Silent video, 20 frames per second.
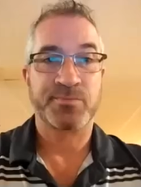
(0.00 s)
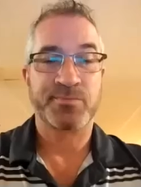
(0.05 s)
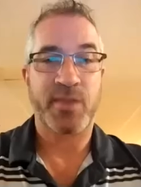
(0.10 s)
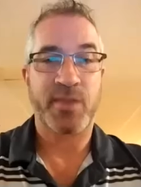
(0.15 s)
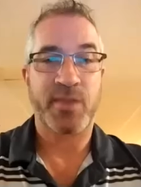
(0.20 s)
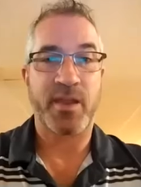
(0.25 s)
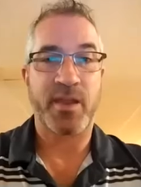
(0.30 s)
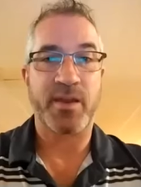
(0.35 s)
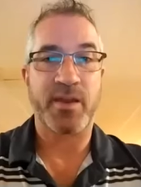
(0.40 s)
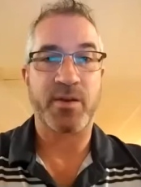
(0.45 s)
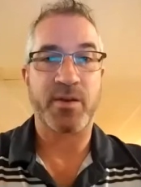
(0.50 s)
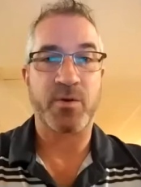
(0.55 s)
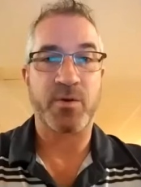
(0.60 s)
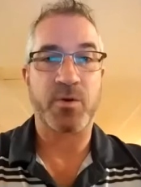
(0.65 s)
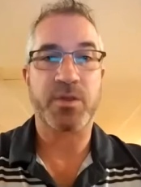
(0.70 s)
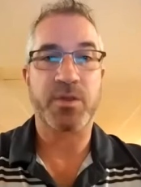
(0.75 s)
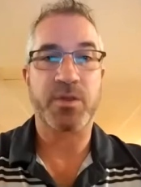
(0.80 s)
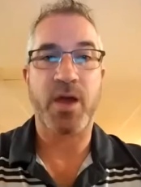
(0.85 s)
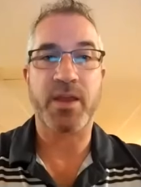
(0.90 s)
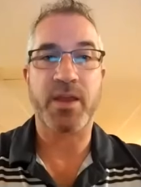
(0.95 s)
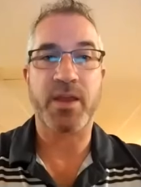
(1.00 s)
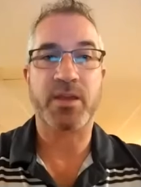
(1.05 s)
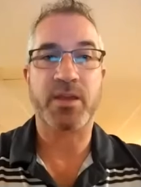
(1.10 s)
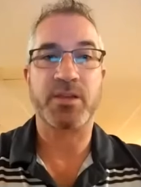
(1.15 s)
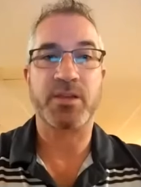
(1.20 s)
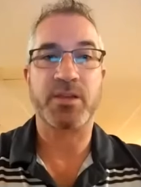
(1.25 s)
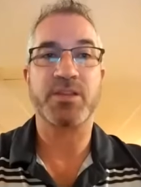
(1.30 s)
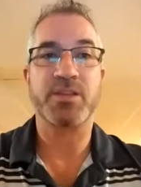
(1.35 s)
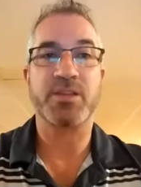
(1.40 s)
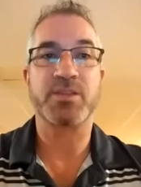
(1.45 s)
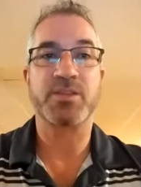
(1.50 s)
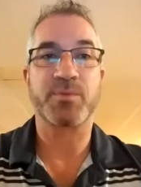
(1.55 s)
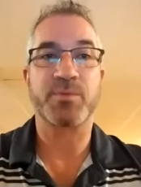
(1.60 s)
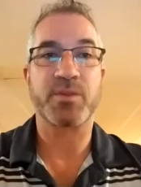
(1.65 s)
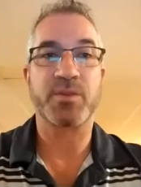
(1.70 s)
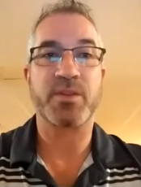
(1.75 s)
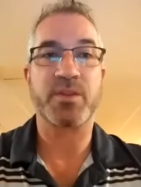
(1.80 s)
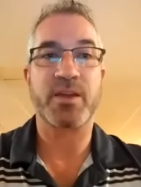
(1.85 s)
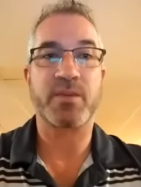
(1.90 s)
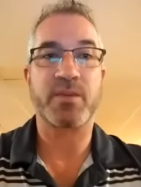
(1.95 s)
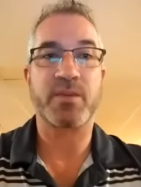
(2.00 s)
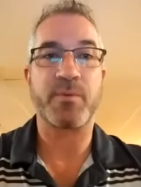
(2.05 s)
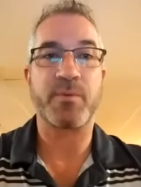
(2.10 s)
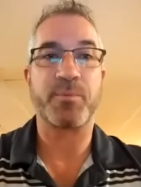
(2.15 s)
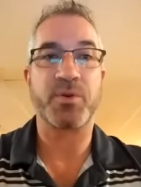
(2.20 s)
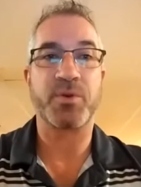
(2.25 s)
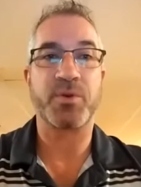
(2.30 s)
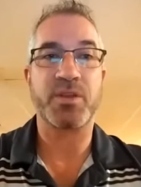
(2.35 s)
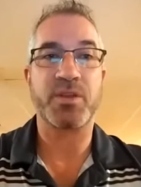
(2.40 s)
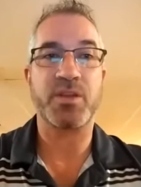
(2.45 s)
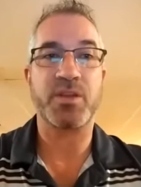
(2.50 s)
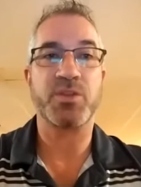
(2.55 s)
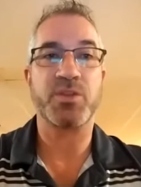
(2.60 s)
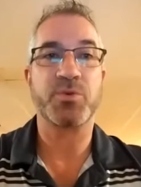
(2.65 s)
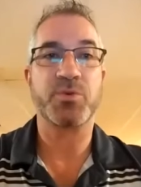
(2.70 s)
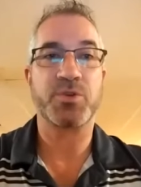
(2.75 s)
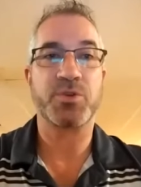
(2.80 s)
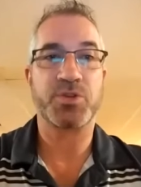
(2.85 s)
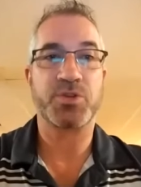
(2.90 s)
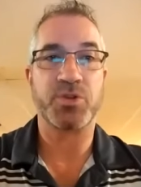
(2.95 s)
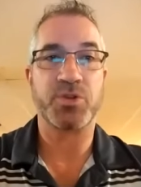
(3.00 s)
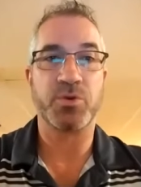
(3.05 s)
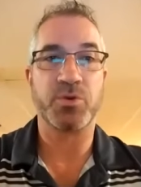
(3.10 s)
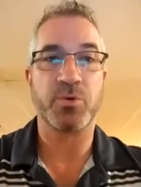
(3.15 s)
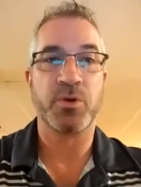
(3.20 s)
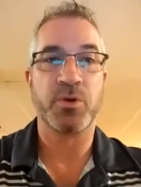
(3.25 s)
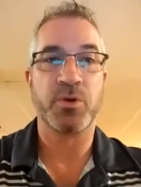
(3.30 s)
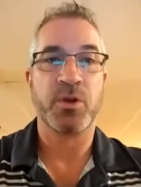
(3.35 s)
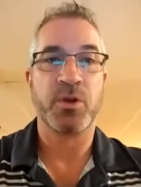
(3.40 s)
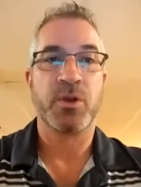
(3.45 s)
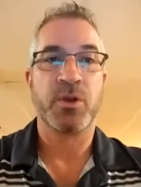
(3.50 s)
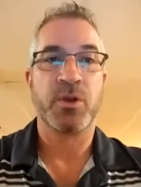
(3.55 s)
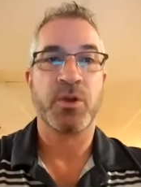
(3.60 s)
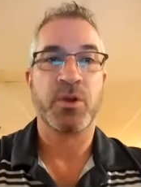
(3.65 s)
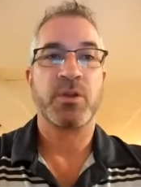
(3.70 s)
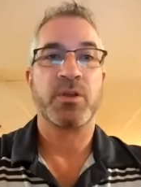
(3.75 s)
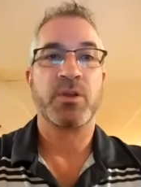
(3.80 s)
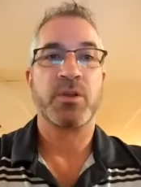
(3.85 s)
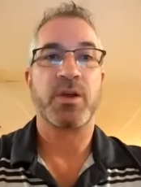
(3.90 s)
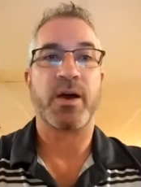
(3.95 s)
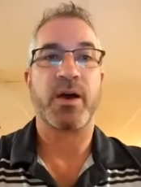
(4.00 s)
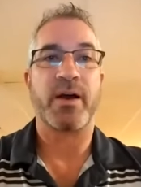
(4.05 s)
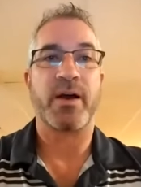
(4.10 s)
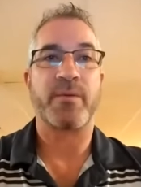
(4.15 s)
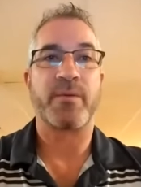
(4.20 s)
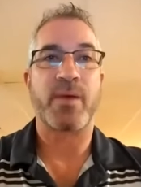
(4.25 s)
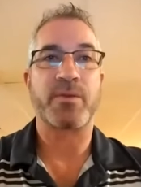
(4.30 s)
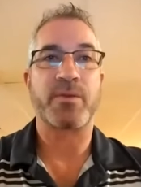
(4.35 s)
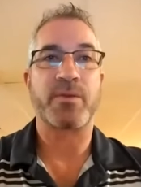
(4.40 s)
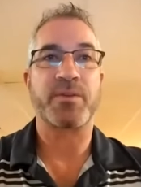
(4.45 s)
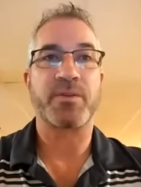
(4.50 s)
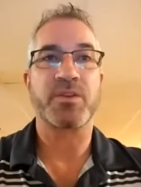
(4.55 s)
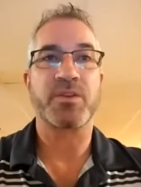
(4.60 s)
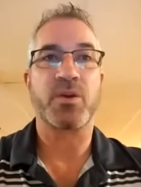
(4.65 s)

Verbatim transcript: And an orthotic is something that can be put into a shoe uh, rather than